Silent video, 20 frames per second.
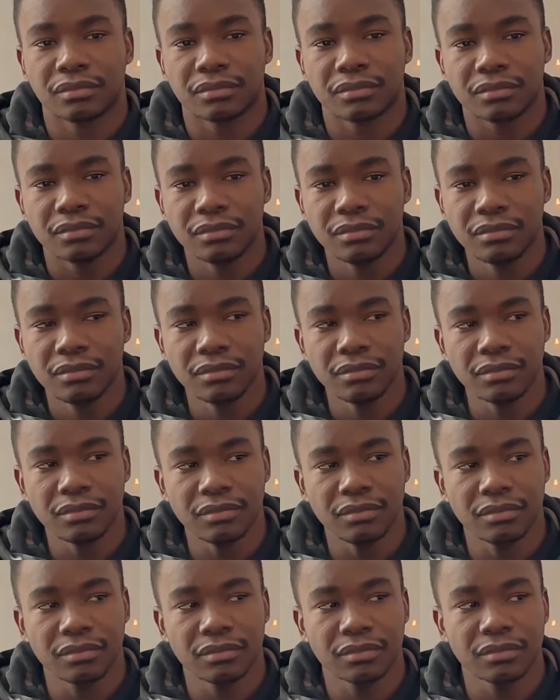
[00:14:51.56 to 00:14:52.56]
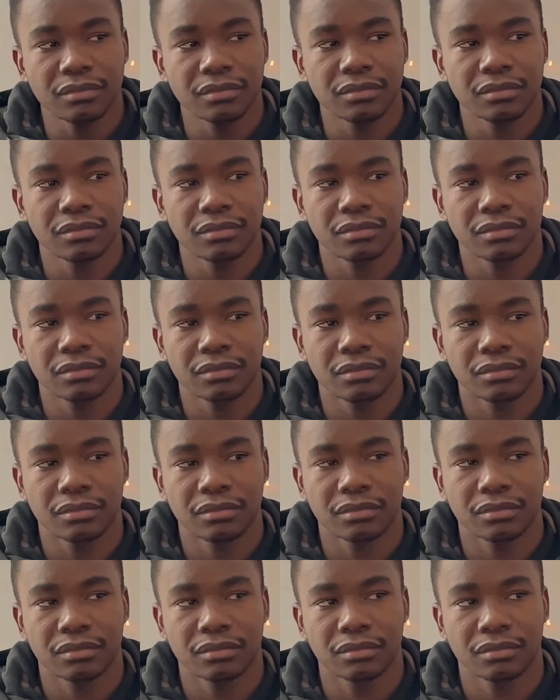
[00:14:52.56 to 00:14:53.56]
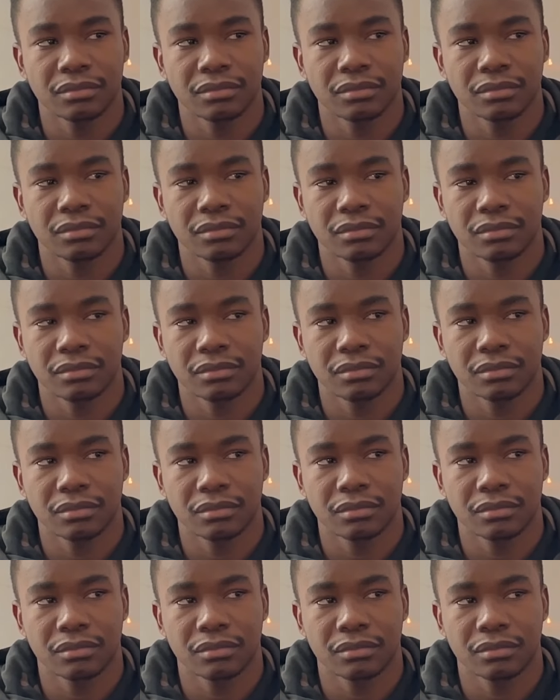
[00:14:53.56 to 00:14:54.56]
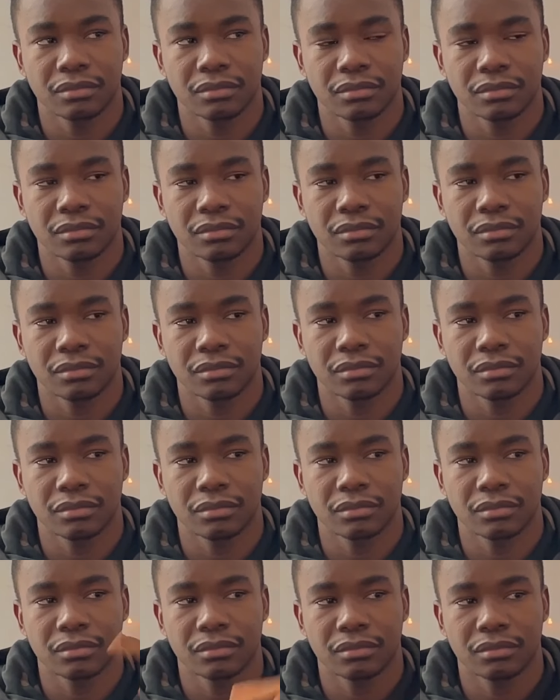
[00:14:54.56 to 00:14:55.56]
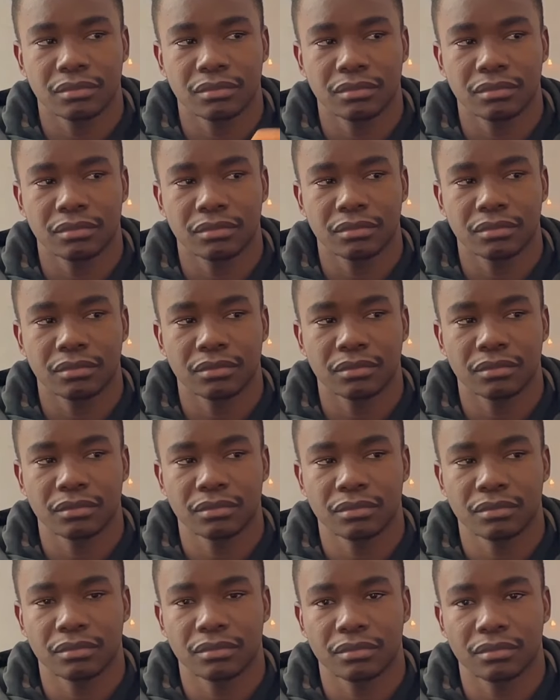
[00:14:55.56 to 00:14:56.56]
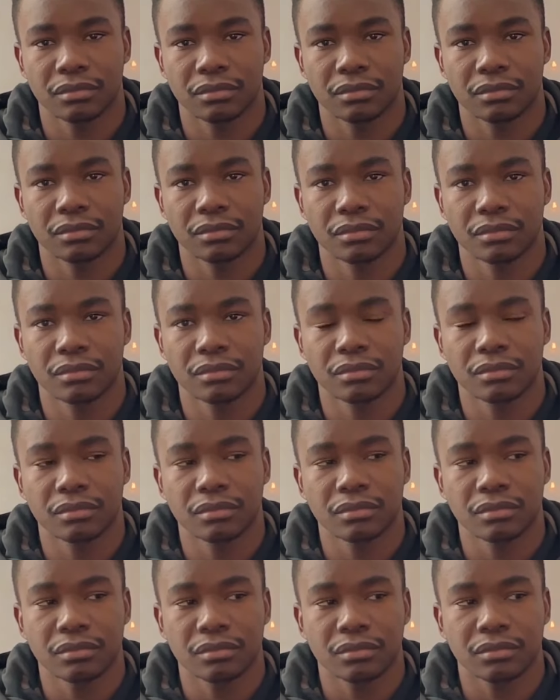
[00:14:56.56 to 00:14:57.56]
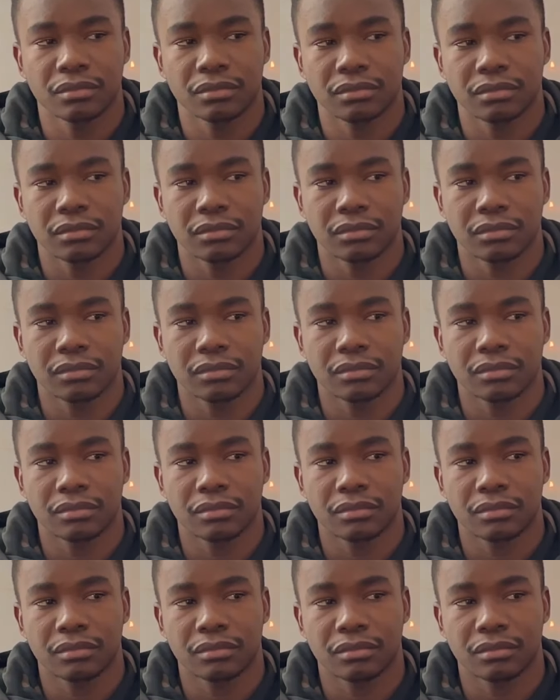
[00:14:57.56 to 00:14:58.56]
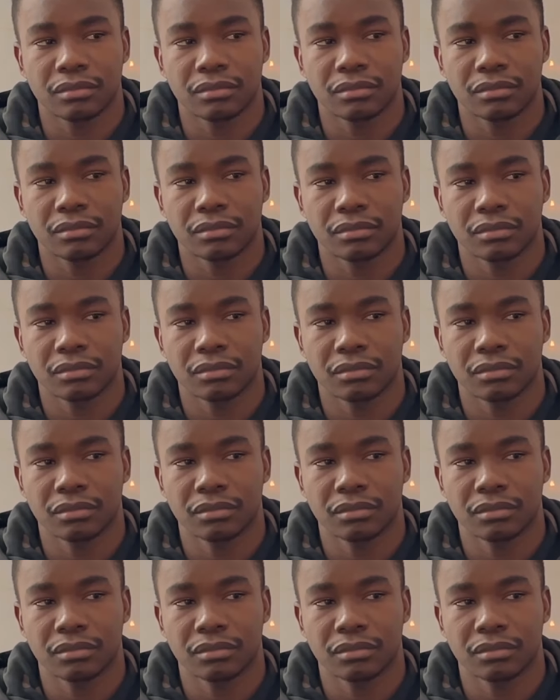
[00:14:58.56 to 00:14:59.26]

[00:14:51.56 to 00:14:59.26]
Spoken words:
No words are spoken by the person on screen.